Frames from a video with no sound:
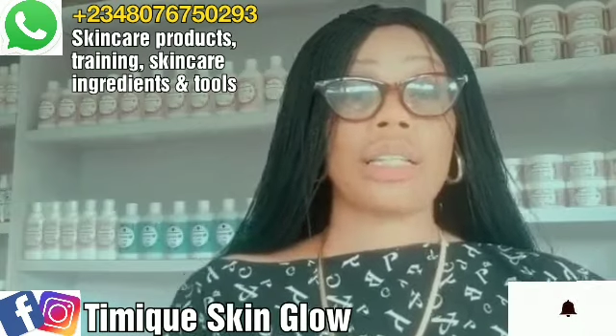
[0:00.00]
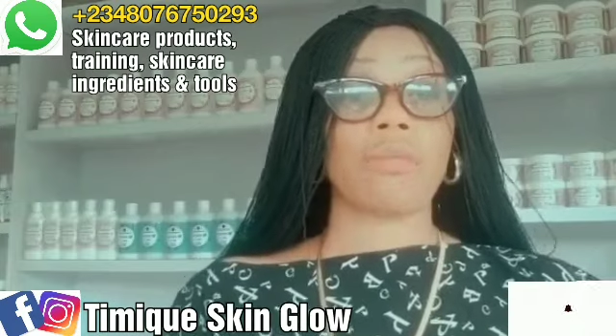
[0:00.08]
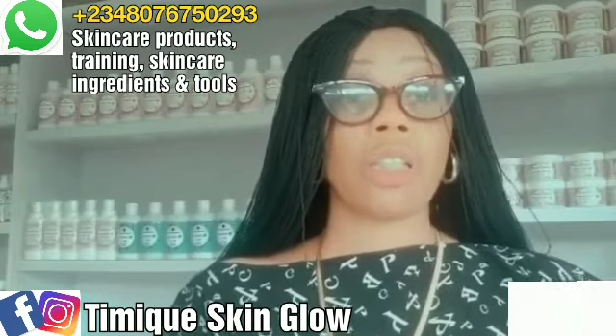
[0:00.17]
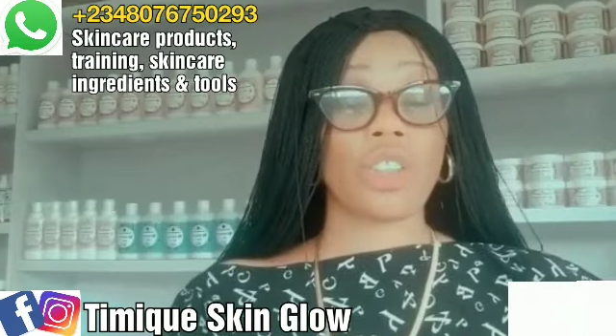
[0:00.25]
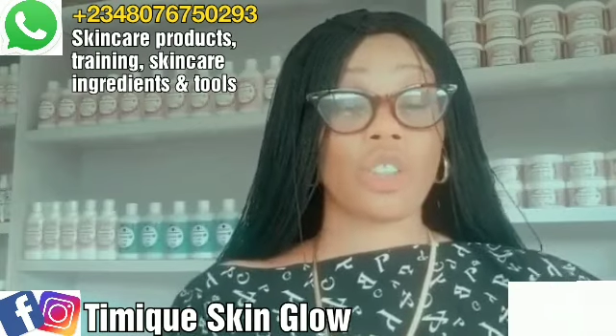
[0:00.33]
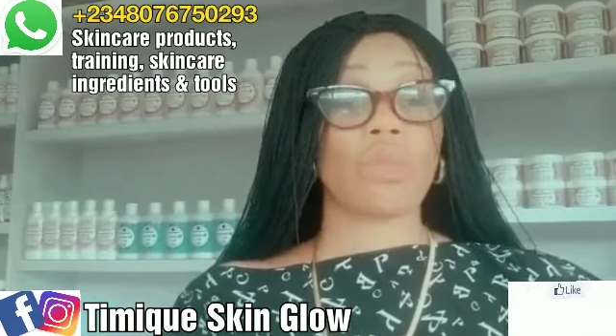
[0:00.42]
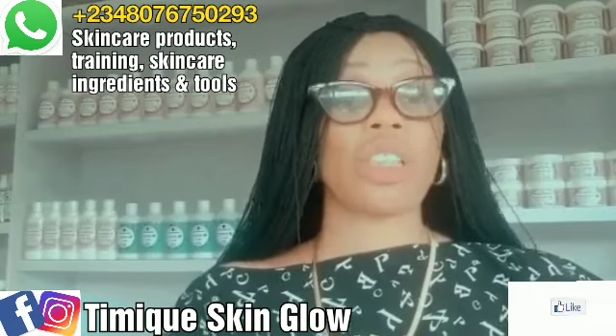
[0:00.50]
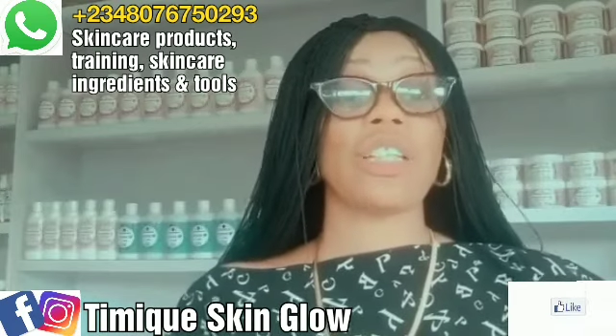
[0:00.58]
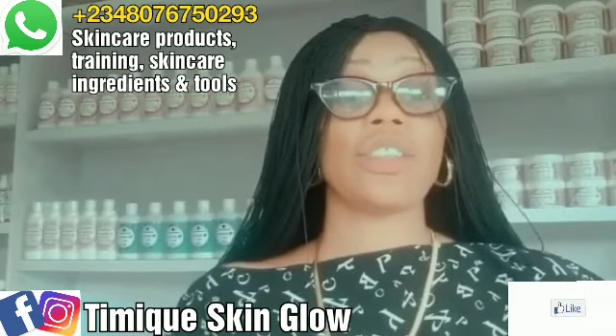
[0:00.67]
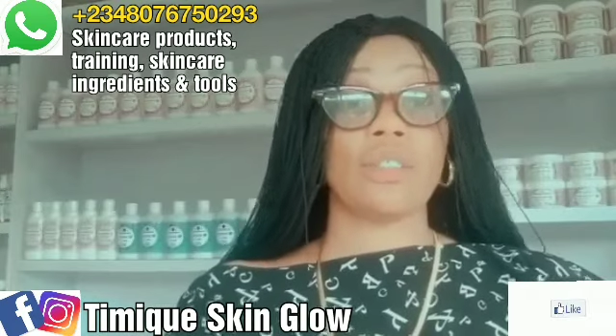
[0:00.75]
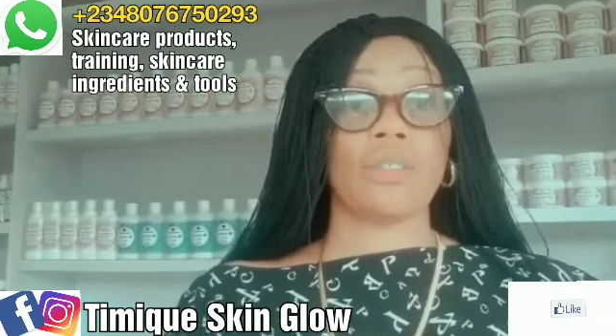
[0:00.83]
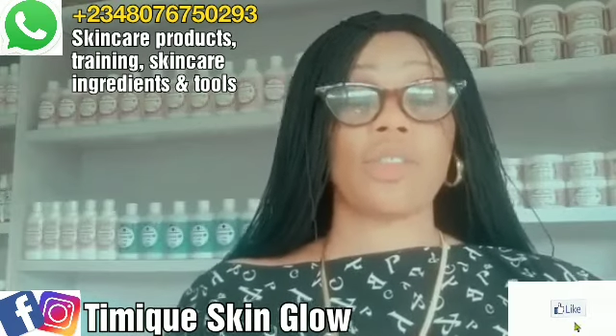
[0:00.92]
The base cream you're
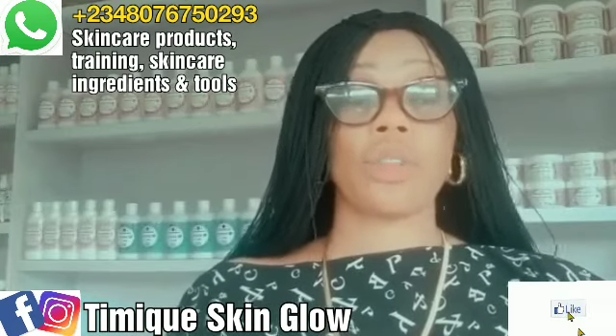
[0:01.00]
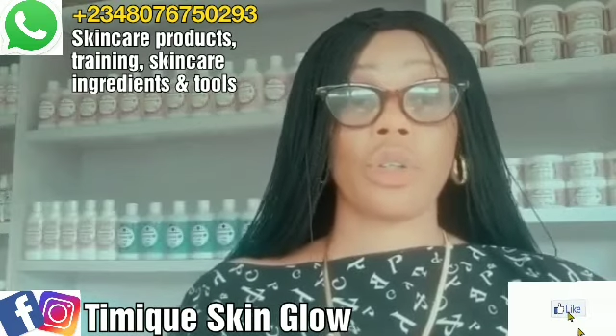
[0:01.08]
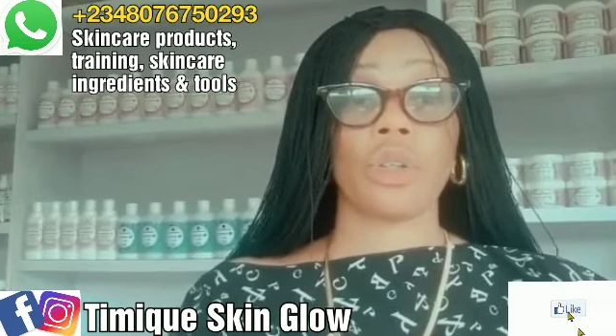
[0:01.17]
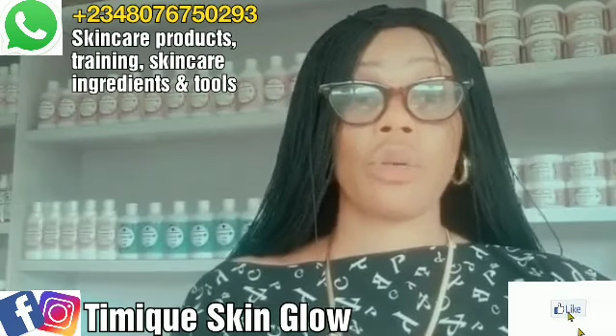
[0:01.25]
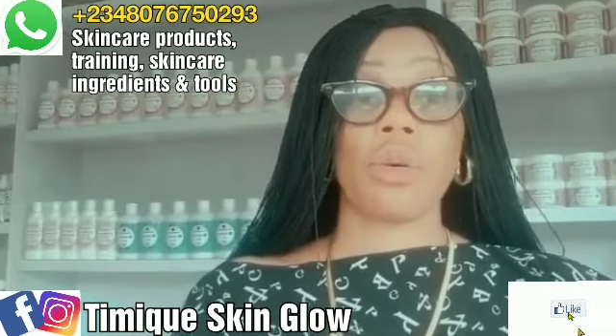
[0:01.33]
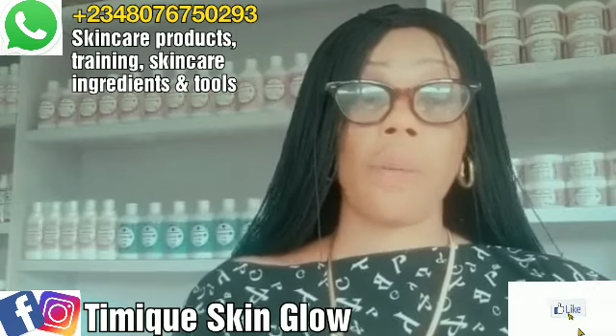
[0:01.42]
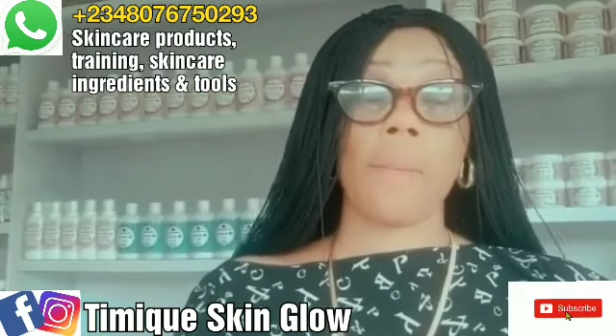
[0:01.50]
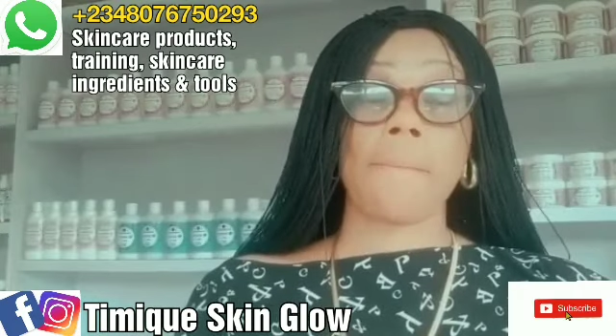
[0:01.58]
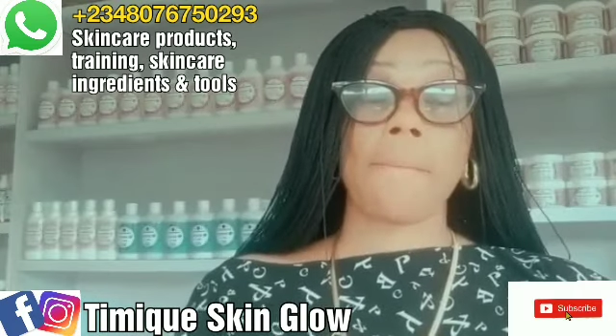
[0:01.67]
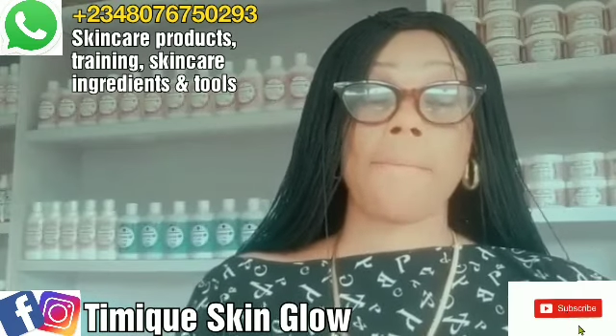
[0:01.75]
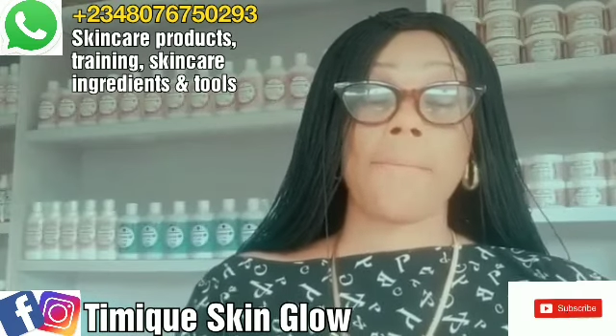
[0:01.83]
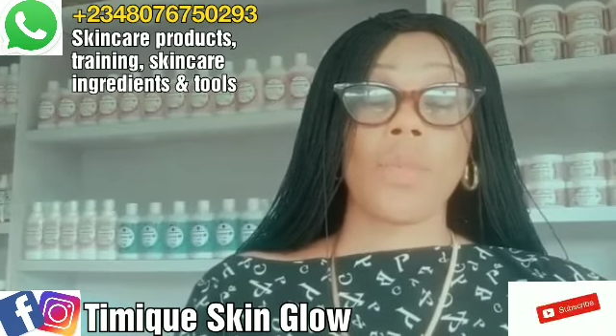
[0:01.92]
using for your
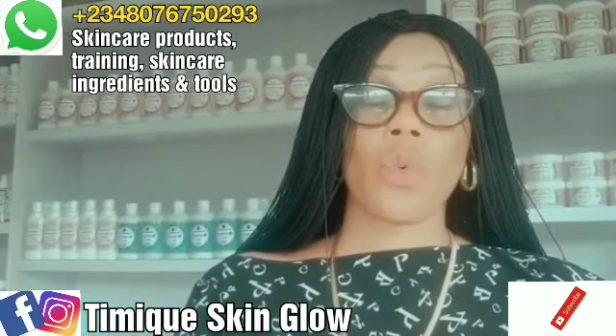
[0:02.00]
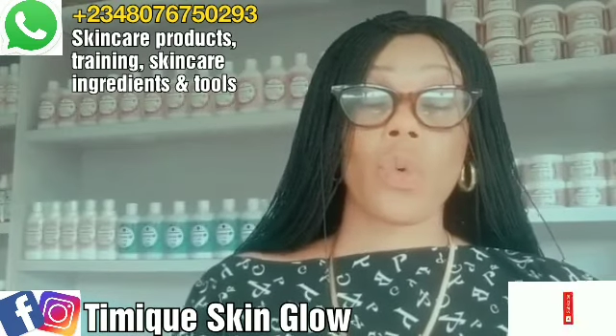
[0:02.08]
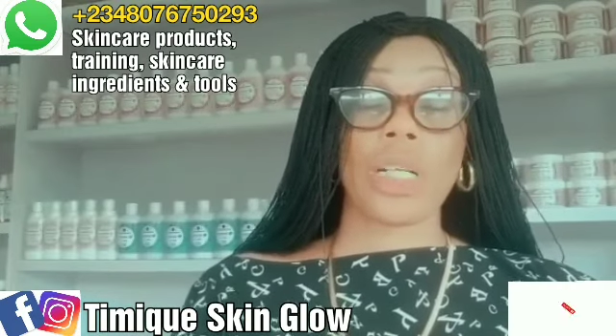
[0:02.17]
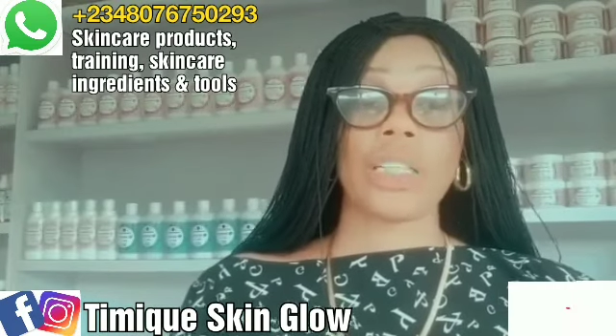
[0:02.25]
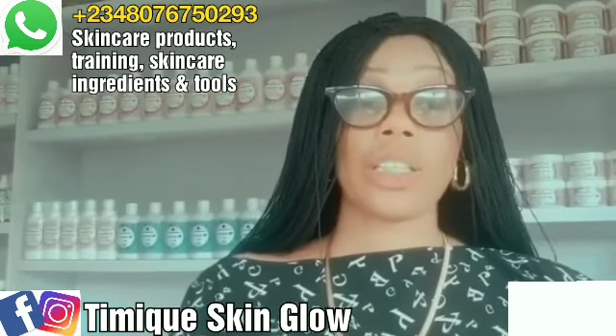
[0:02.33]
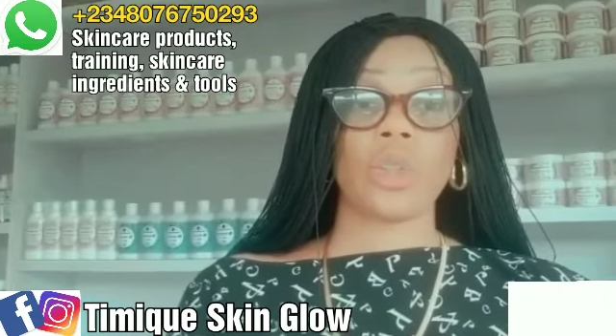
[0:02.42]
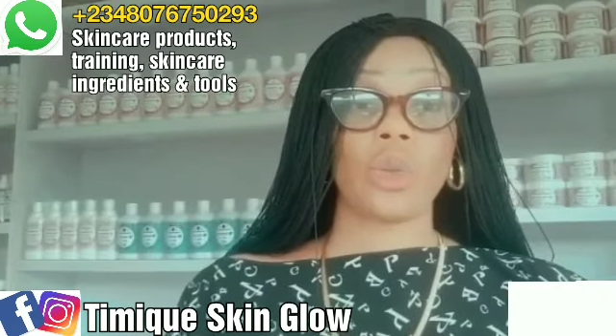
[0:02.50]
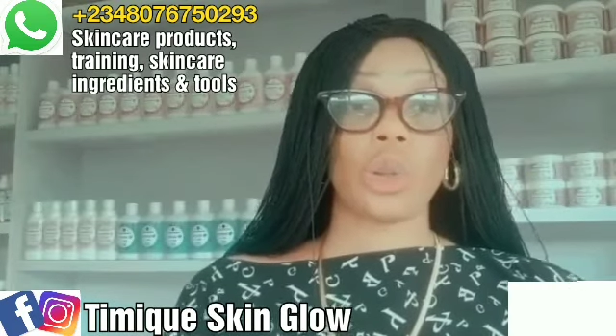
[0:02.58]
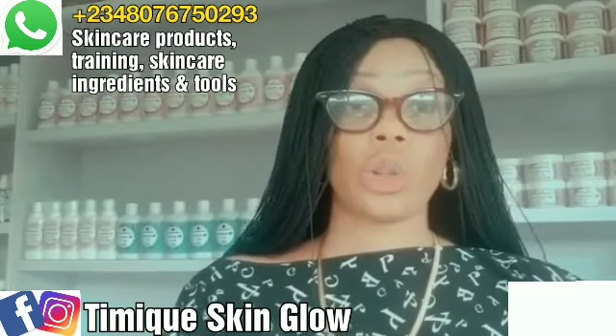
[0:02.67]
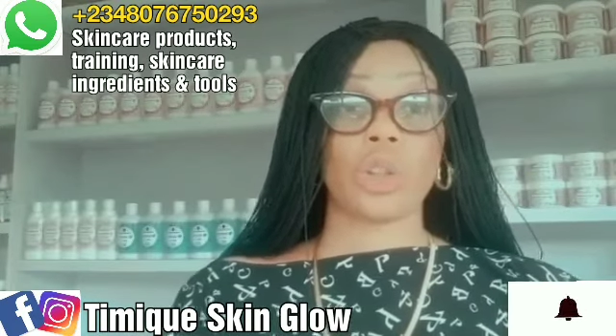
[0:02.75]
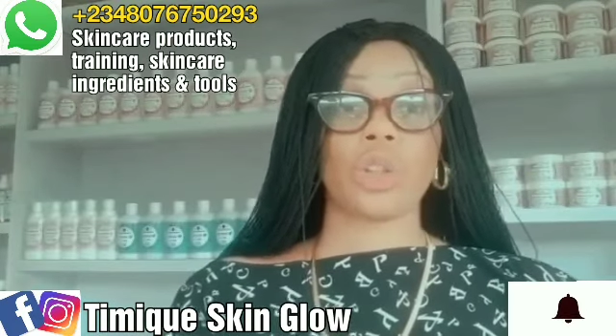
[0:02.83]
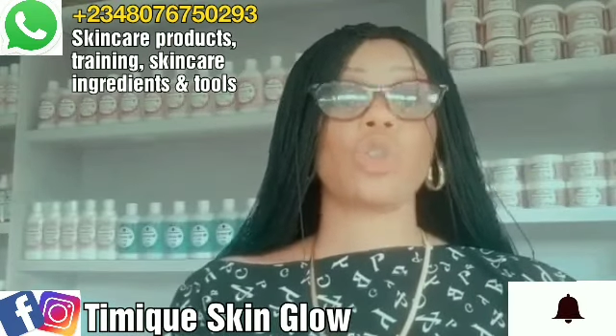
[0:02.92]
whitening
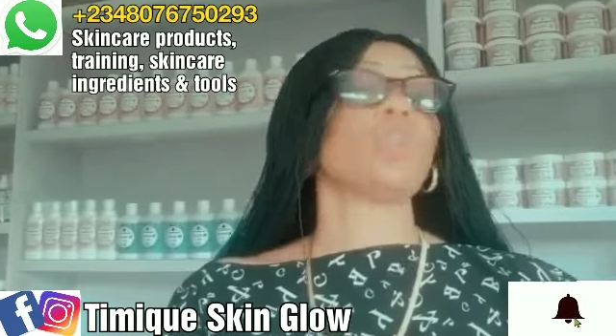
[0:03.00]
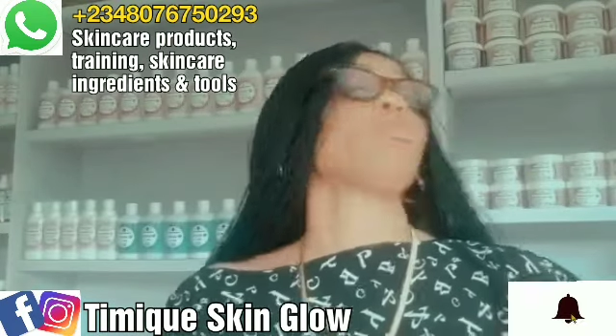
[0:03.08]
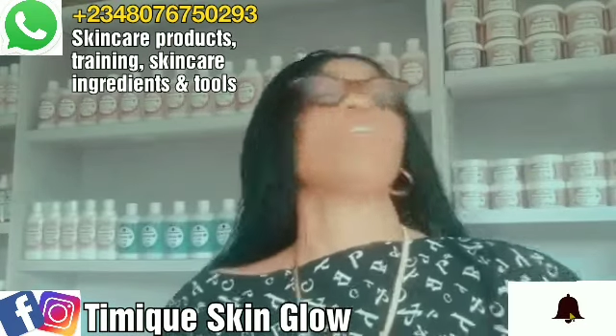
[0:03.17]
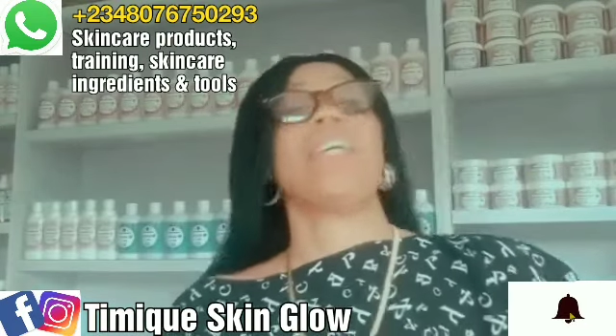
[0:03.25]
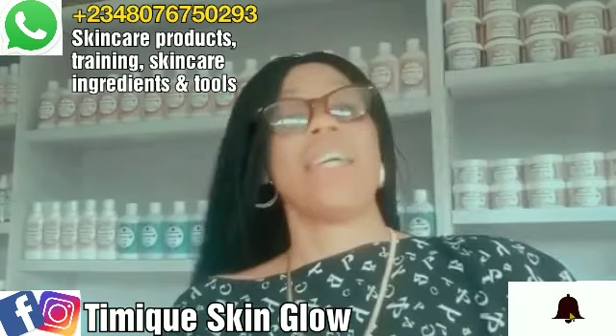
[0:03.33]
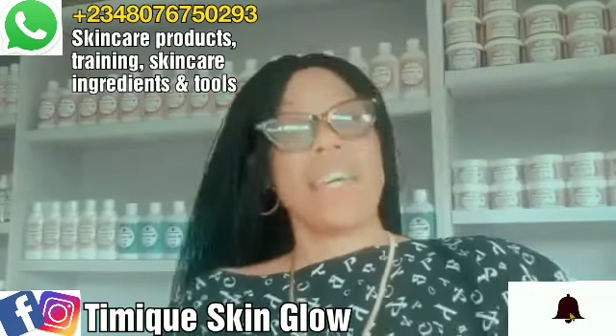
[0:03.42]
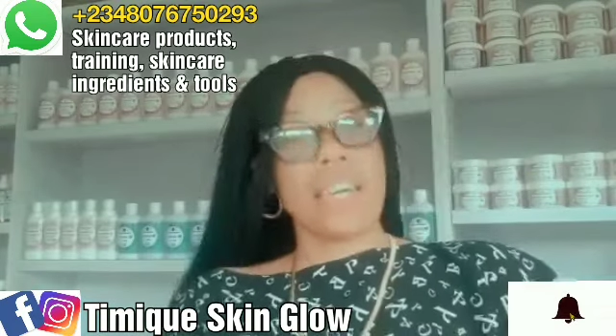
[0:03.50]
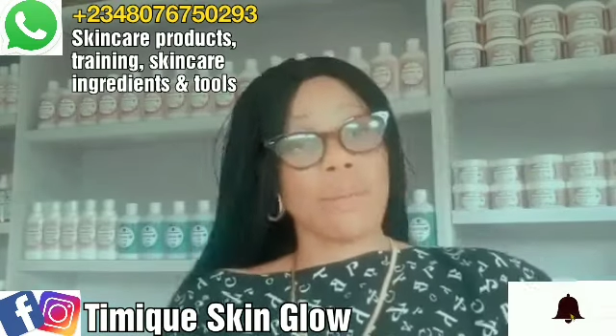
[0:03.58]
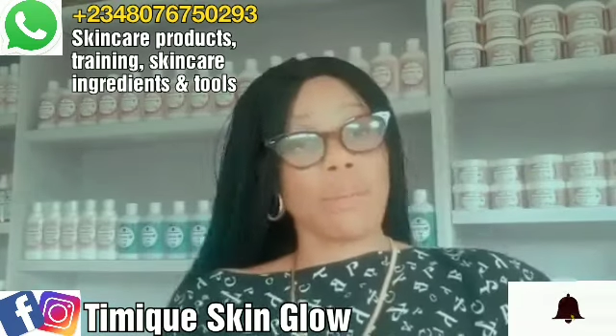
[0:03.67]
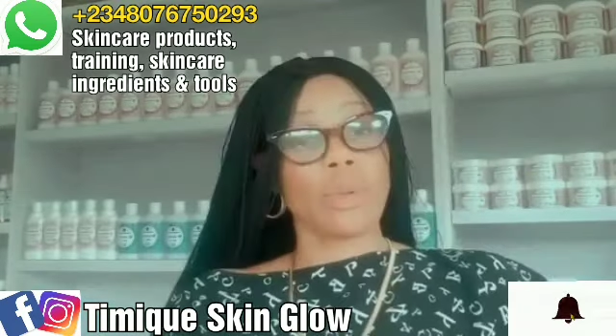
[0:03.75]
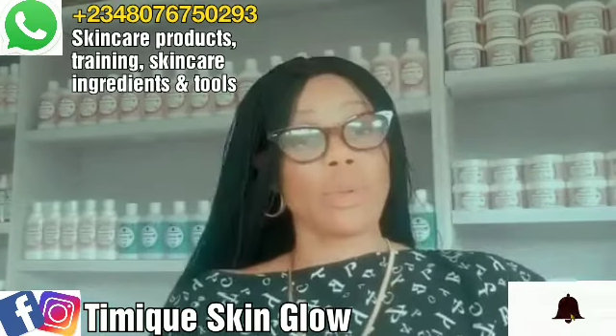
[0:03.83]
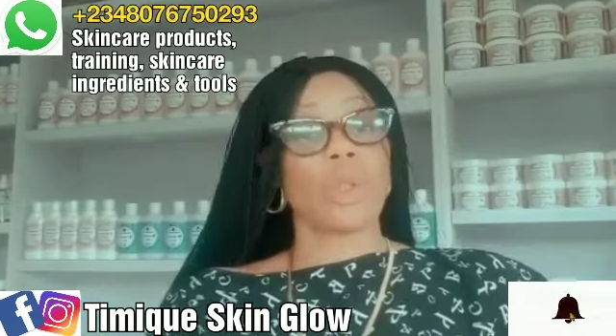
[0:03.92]
lotion should be
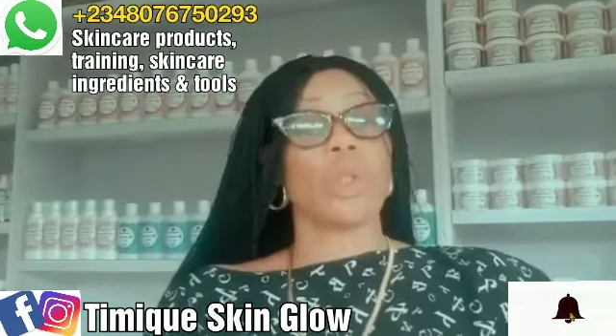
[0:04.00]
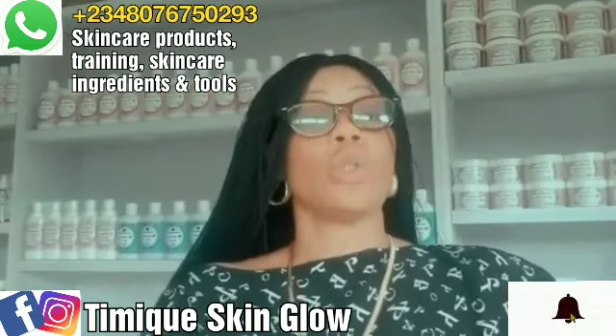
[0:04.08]
able